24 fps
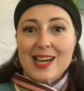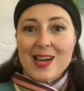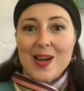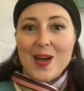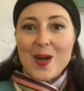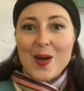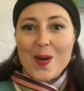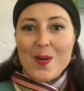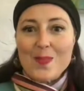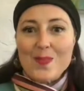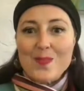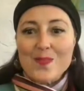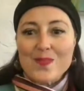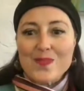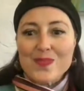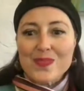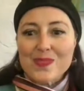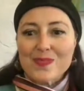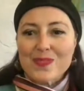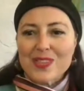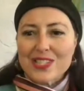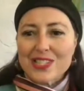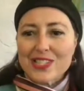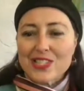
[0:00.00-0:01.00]
um,
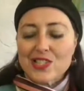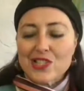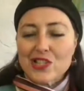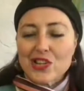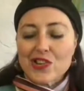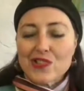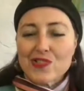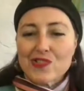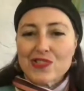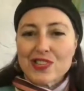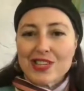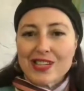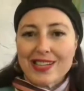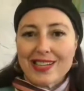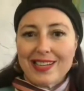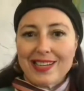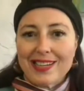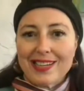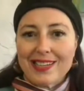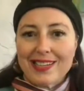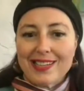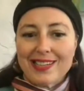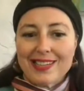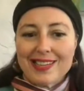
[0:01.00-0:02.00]
what's the joke?
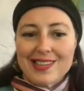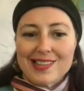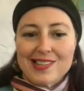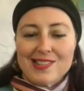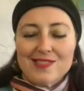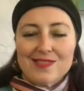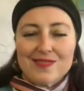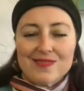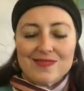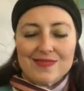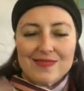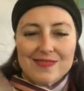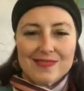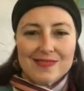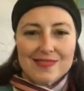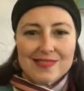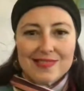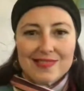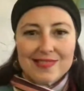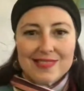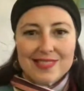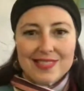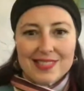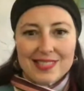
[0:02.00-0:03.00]
Uh, you know,
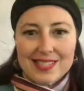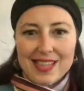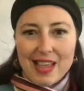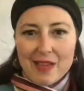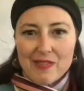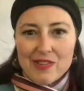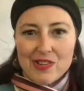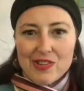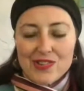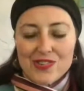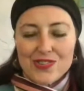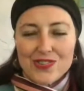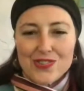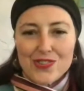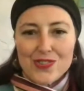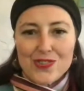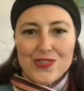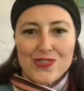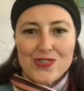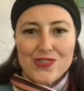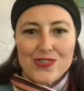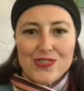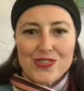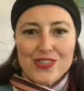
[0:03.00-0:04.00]
seven years
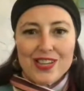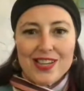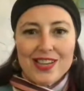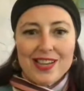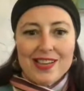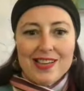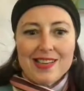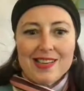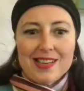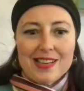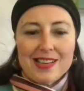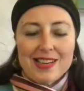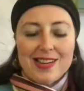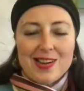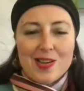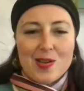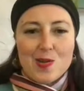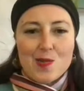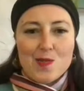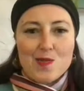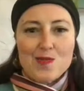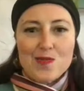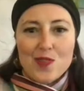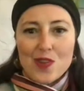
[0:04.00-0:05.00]
old, you
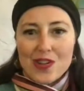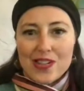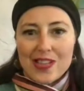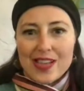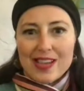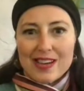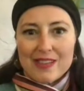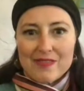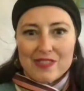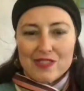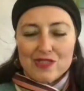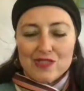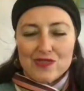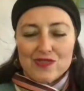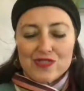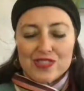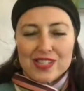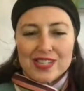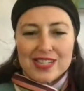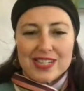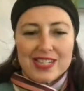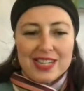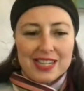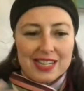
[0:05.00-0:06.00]
know, fall out of a
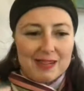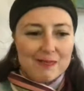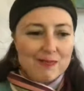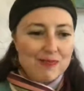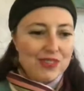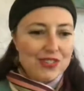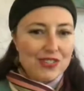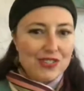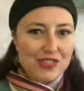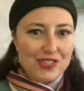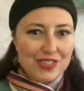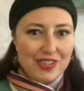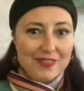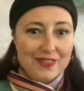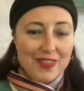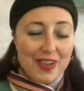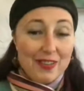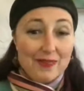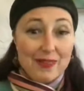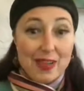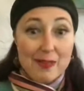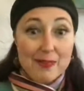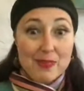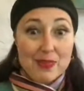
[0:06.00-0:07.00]
tree, get up, brush yourself
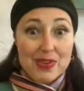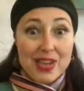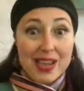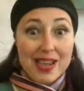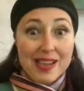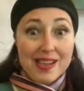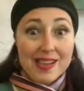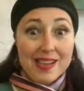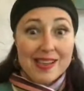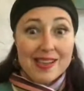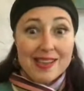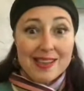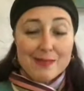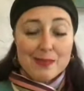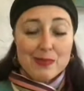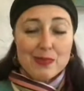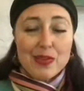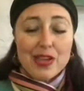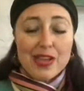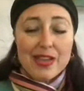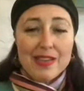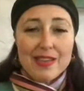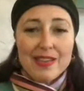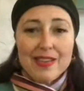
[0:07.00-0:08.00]
off. I'm okay. I'm
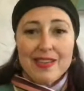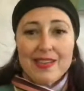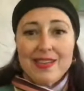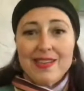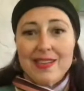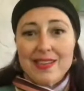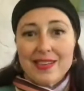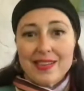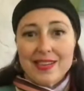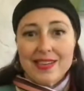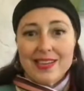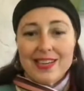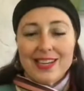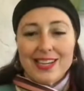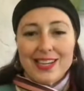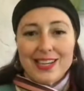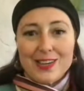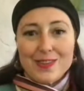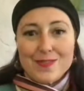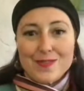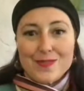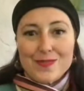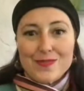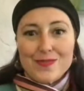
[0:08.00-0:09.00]
okay.
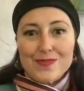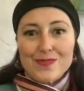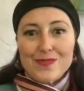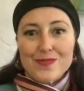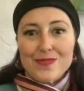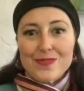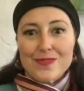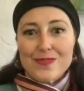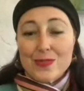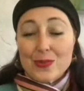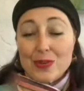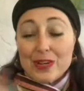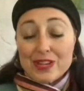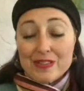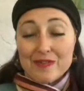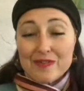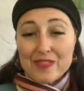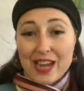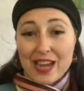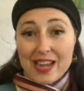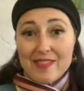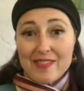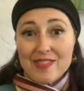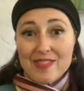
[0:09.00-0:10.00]
You know,
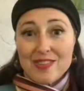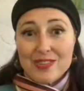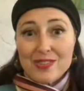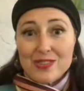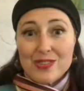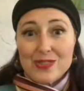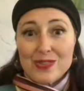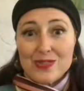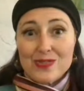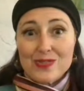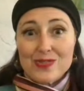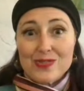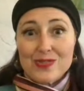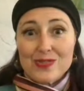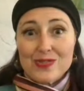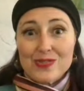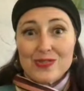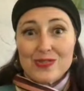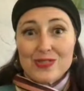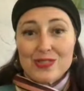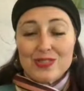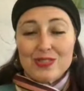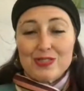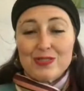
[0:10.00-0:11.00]
45 years
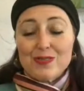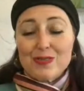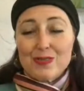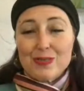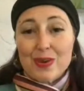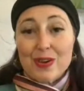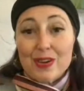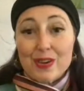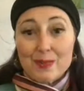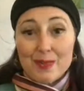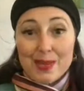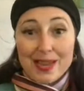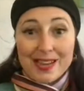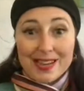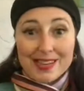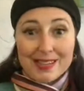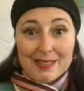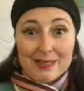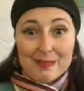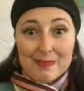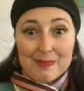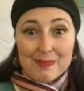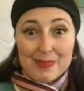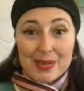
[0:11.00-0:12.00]
old, you throw out your
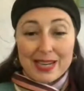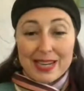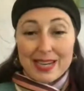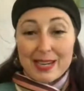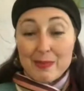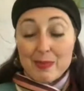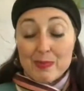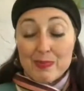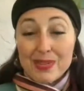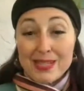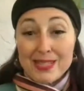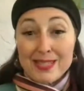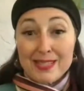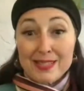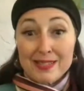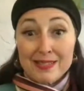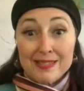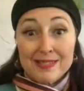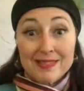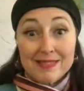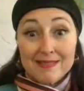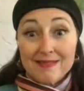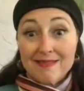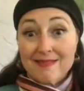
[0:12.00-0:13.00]
back picking up a
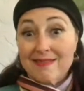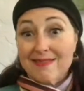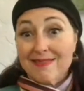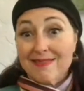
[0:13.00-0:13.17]
pencil.